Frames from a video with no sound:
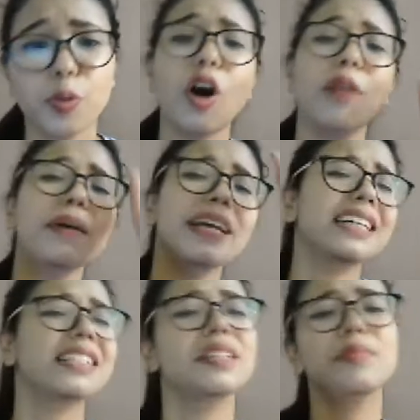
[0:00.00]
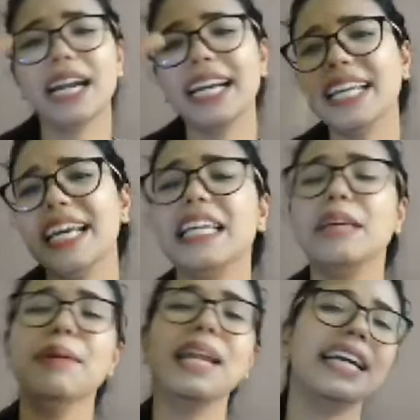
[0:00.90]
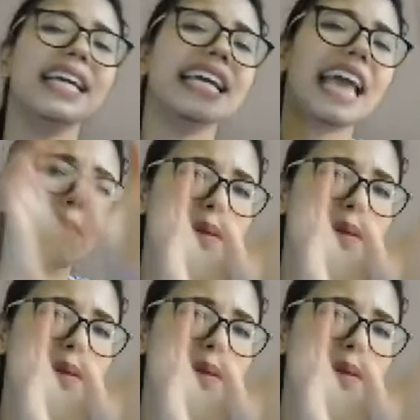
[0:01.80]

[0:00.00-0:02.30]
or my customer ID and email ID can